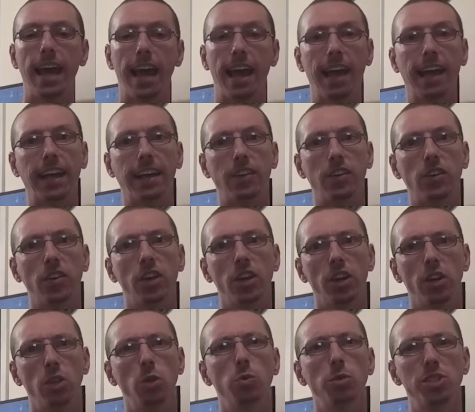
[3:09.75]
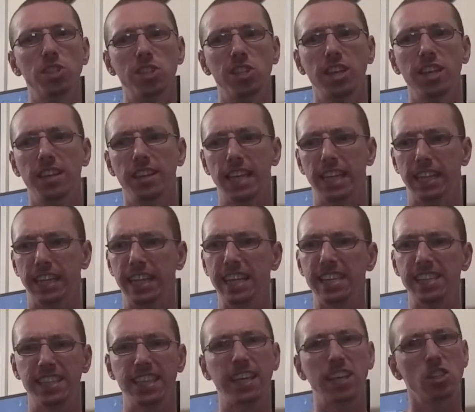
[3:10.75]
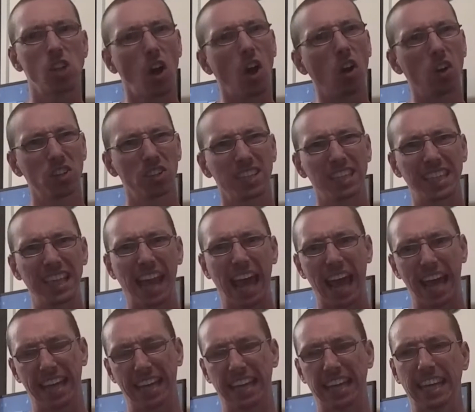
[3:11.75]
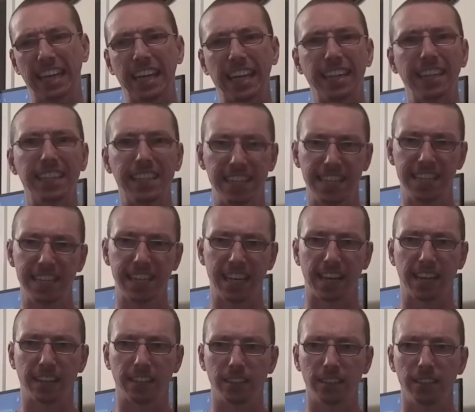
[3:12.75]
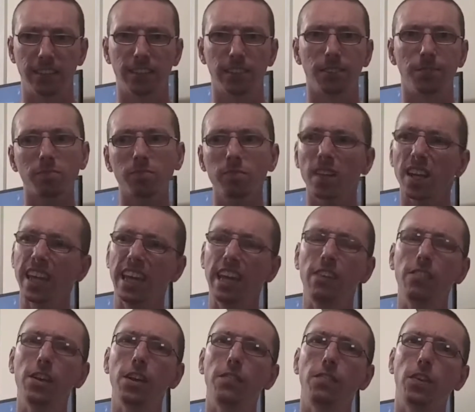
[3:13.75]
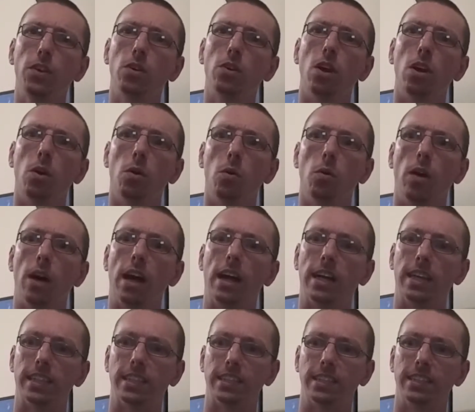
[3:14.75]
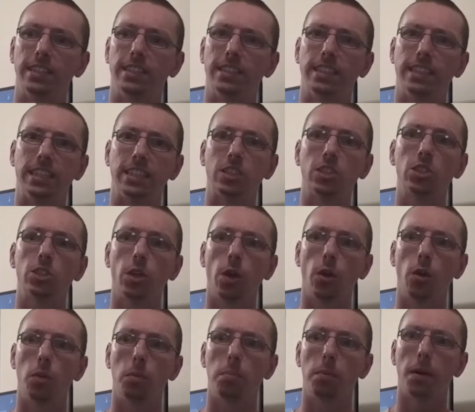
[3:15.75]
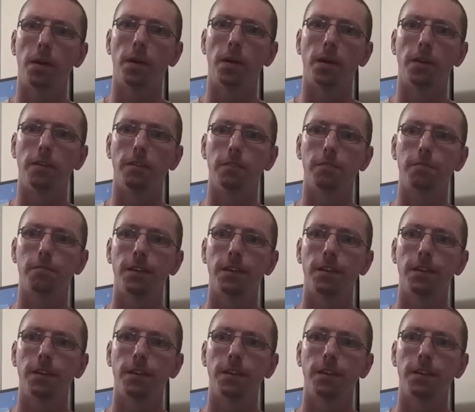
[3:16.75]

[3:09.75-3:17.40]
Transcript: And you will see that these things aren't lacking in details. Even if you go on to the scope of